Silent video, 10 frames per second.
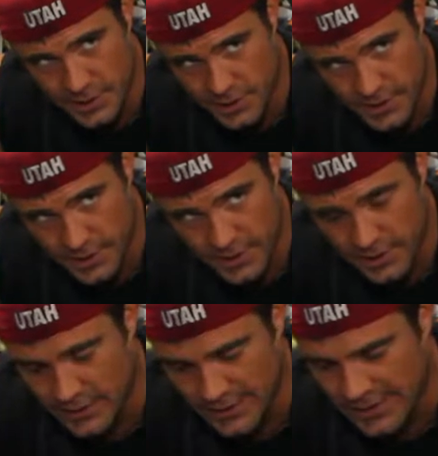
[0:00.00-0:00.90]
just,
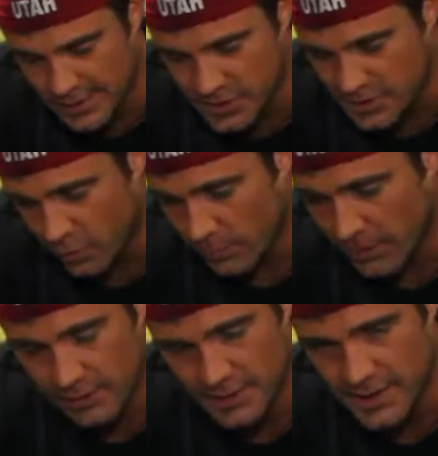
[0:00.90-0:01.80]
it keeps its form
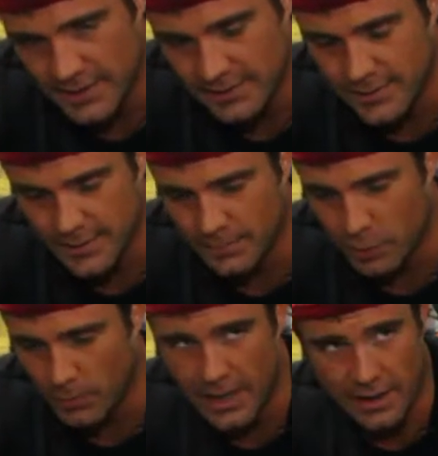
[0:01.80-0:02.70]
better. It's like the
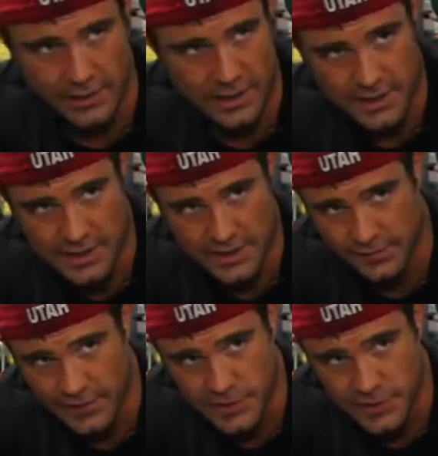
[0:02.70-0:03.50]
probiotic, gotta stay in the fridge.